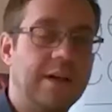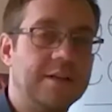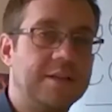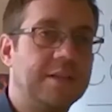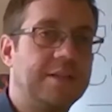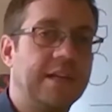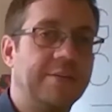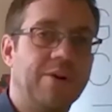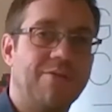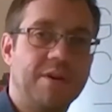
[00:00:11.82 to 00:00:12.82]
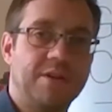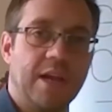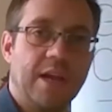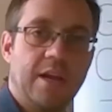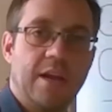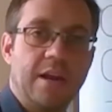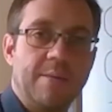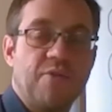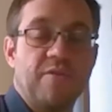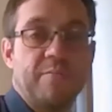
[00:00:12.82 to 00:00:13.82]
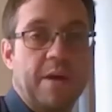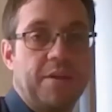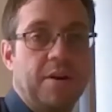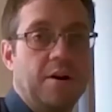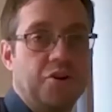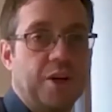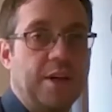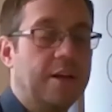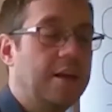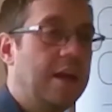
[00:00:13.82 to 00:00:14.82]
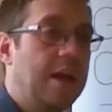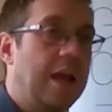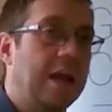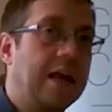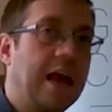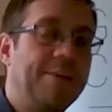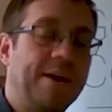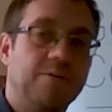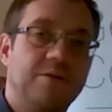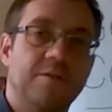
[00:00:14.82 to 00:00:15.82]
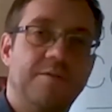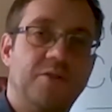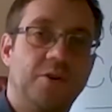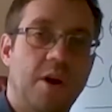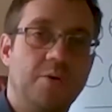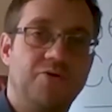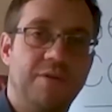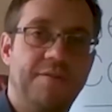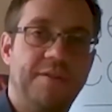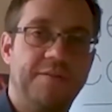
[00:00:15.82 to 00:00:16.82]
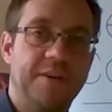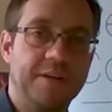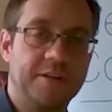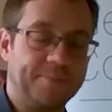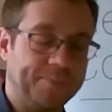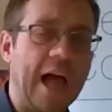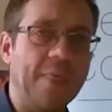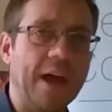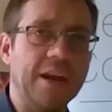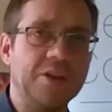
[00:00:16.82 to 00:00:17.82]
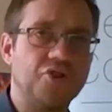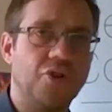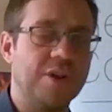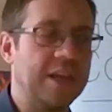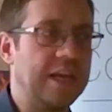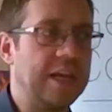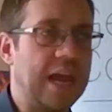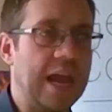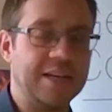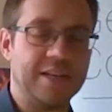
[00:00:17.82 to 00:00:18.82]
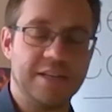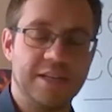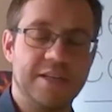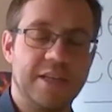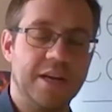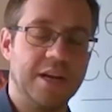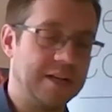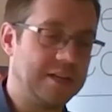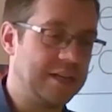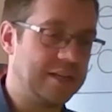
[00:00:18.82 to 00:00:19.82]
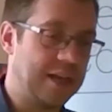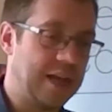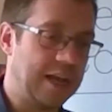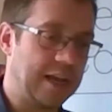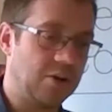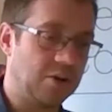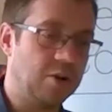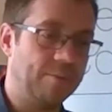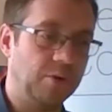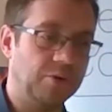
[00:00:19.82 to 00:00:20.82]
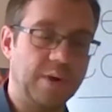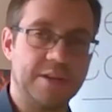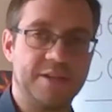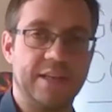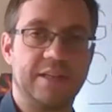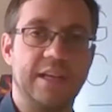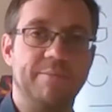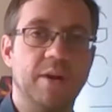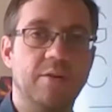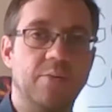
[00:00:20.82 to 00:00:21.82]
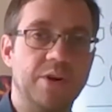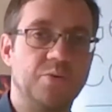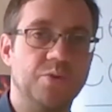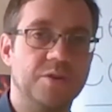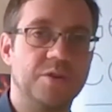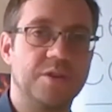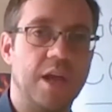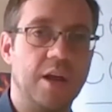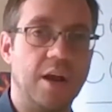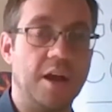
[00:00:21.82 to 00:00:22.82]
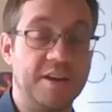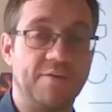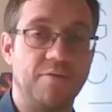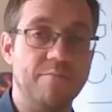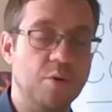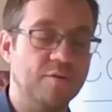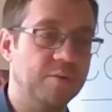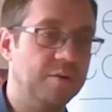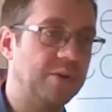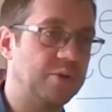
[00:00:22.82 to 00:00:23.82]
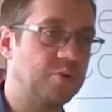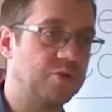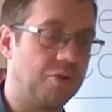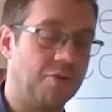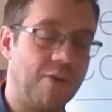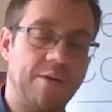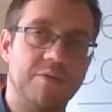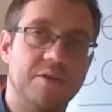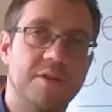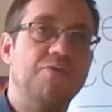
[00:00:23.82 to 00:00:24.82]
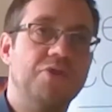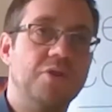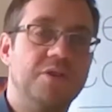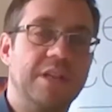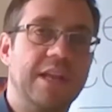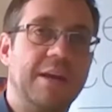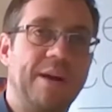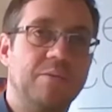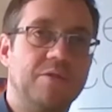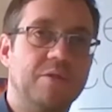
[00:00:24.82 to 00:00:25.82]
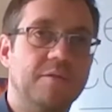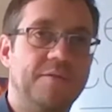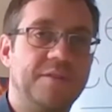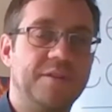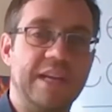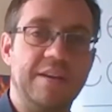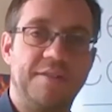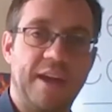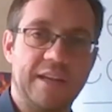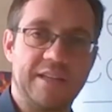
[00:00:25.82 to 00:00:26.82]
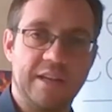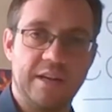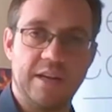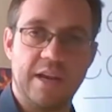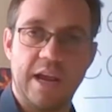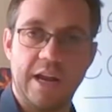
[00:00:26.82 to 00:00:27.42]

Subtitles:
Lean Six Sigma is an improvement methodology. It came out of Toyota in the 50s, and then during the 80s and into the 90s, it got coupled with Six Sigma, which was a different movement, which was all around reducing the amount of defects in